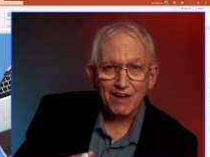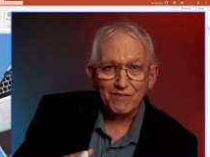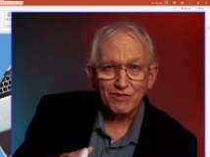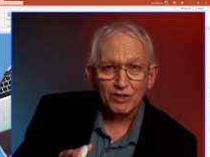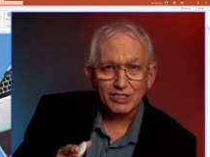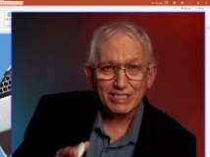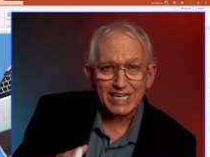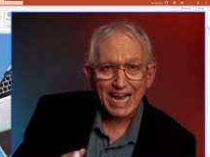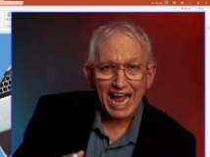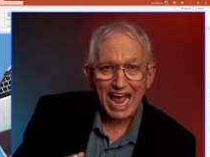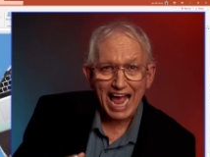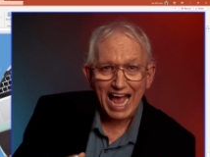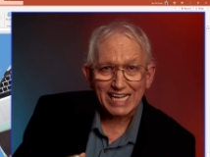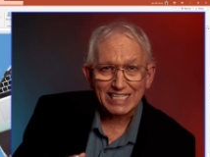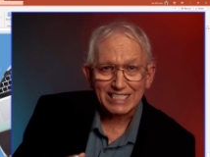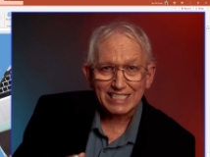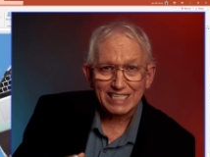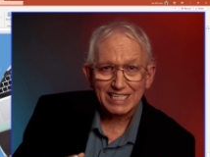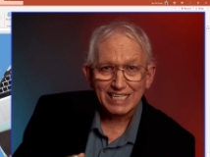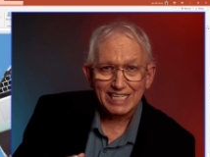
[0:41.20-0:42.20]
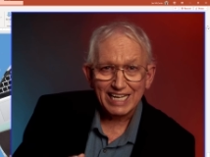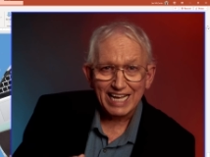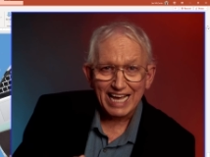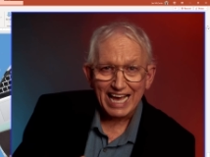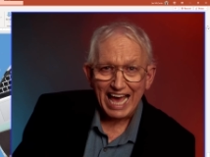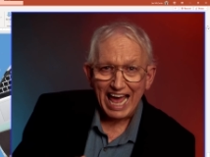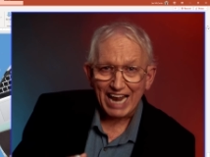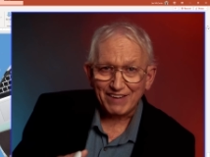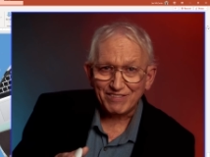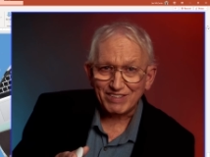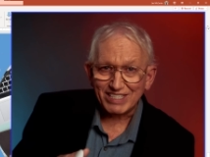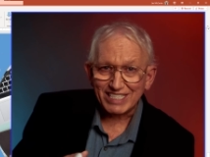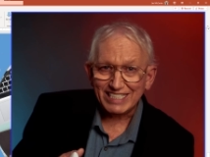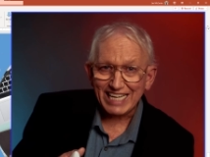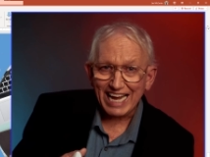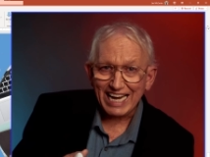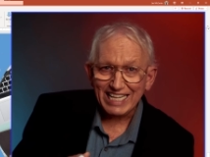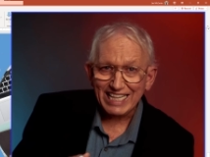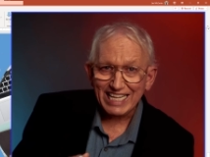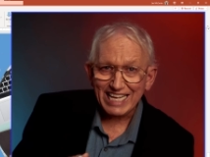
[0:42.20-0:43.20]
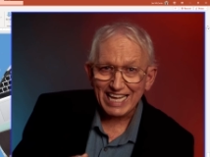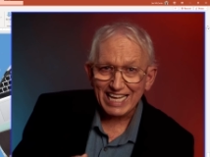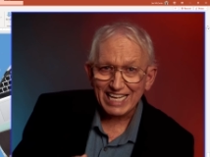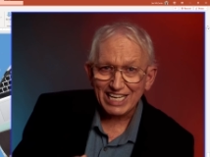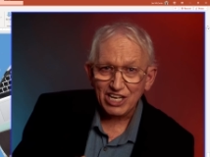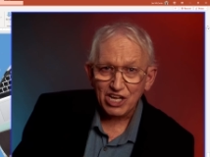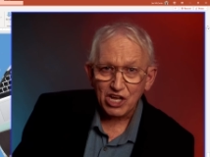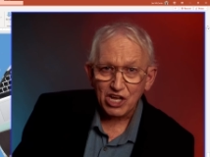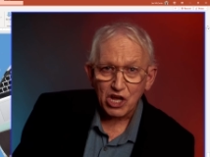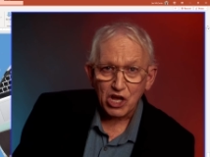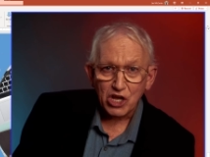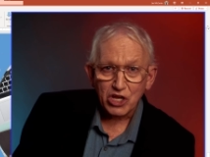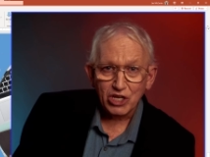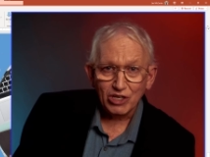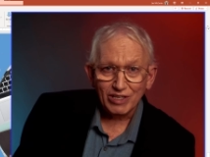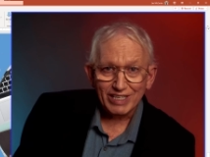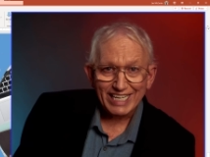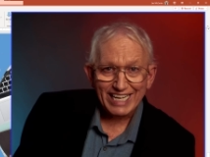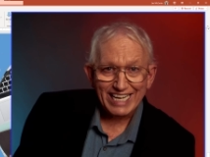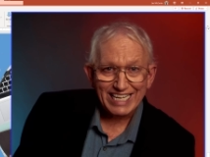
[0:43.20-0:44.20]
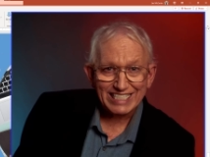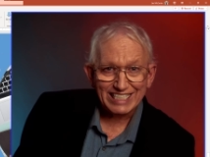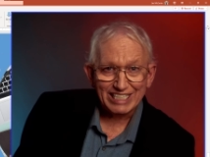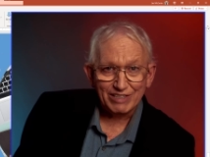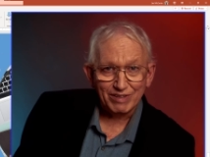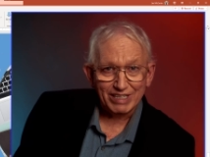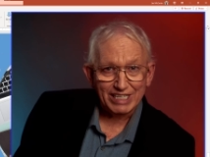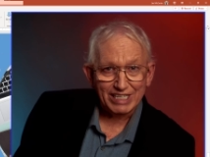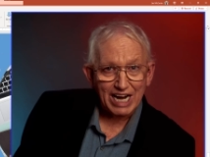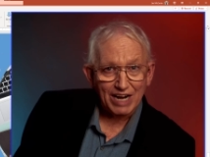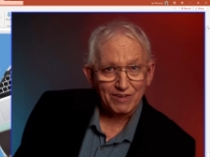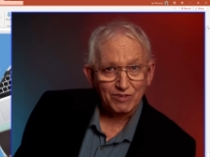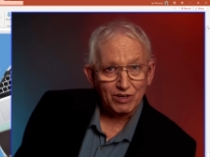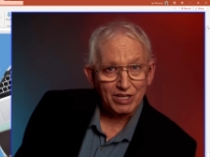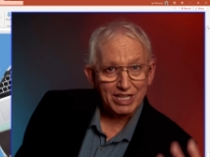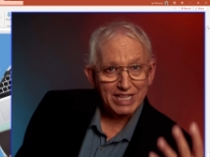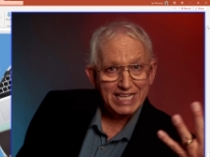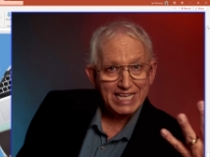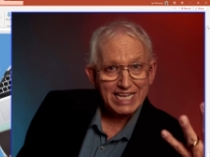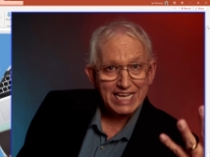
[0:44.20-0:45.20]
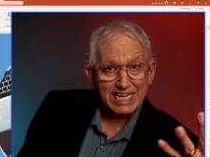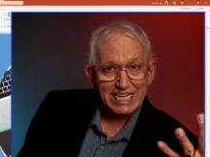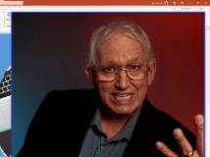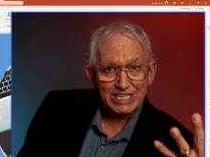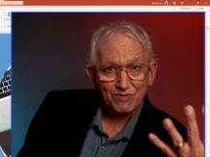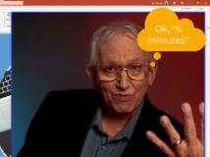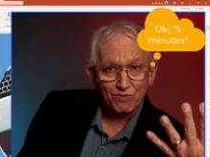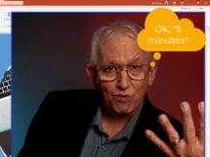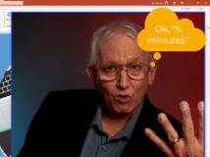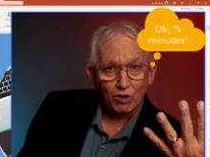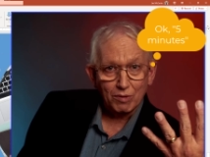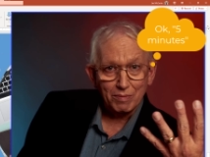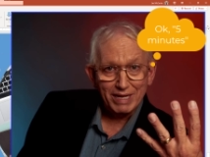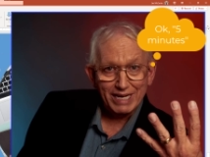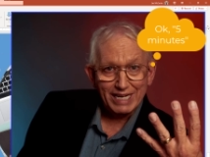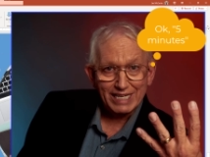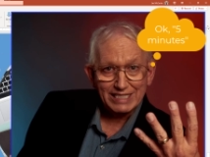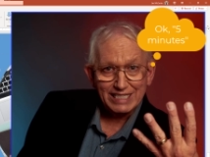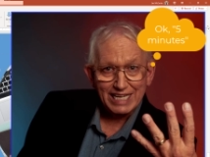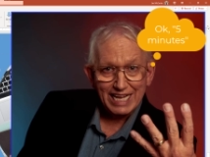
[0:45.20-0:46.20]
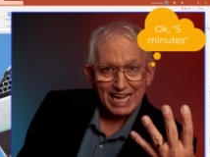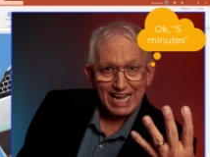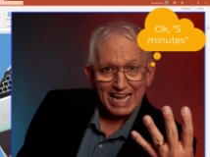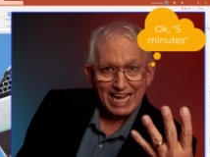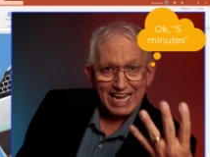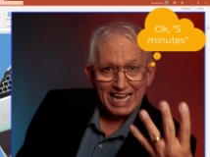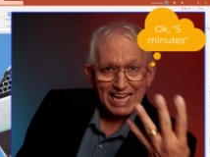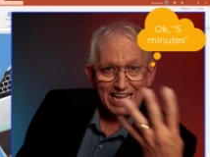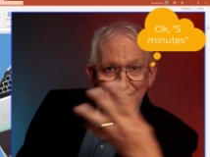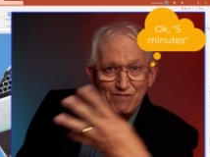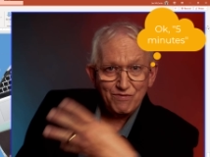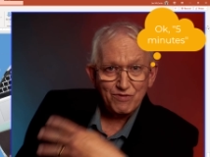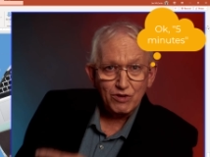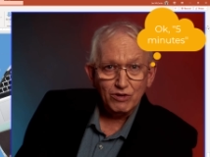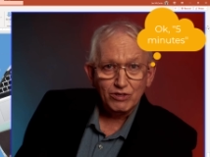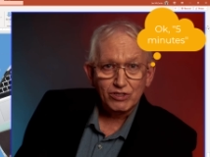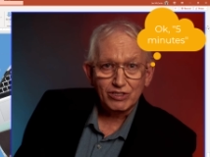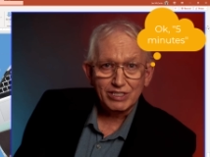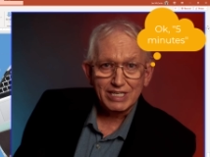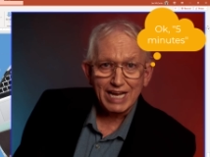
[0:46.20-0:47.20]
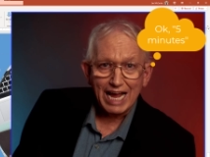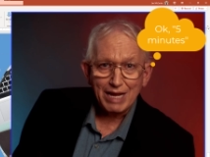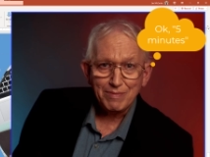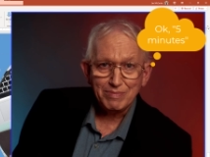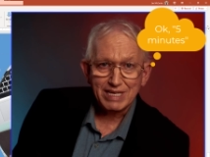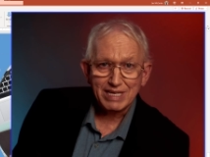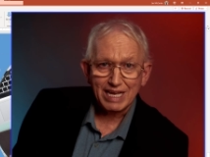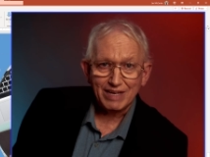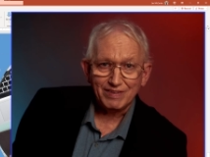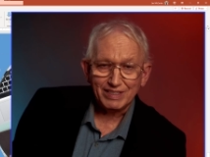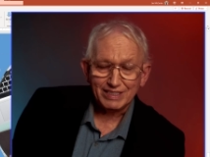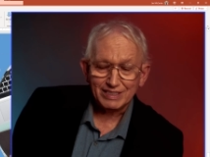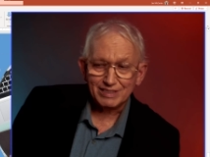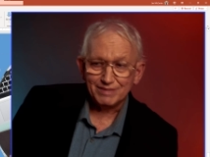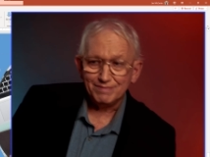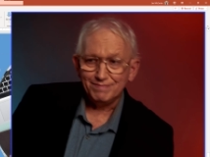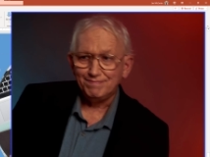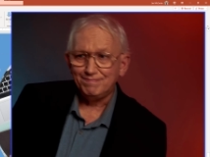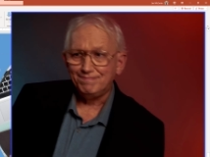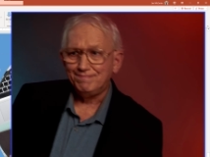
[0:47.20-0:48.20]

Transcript: of your task. And if you stay to the end, you'll easily recover these four minutes in future time savings.